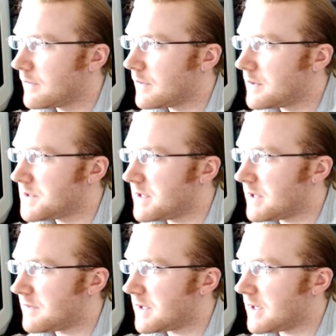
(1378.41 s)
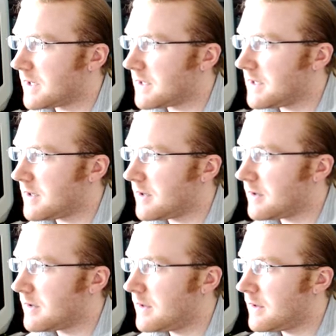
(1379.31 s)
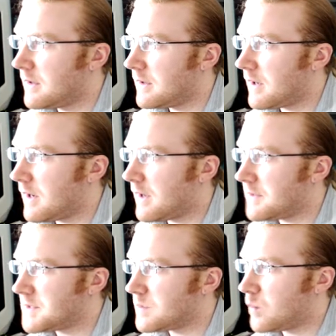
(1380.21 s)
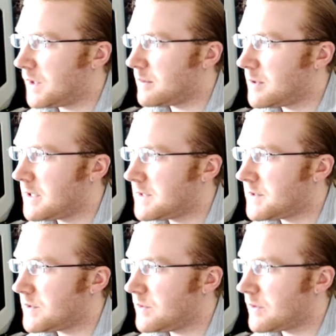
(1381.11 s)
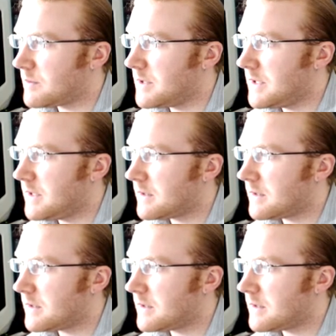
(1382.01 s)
So you'd have to connect here. This is 1 liberty, 2, 3.